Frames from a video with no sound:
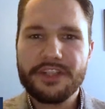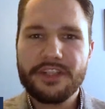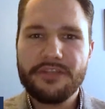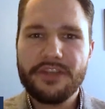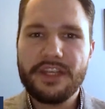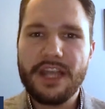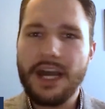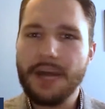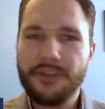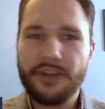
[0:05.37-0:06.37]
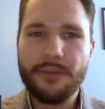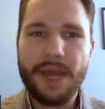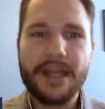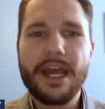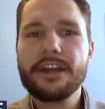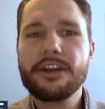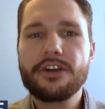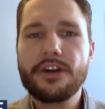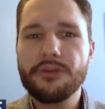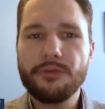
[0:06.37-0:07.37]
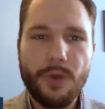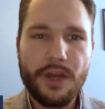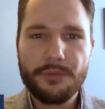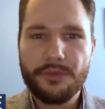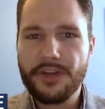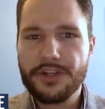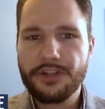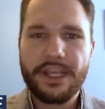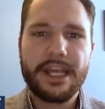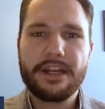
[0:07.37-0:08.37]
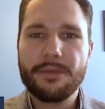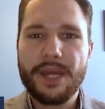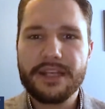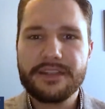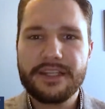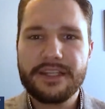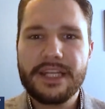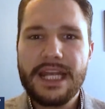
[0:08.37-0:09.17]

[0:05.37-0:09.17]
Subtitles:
TV. I'm Darren Matte, editor of Wealth Professional Canada magazine,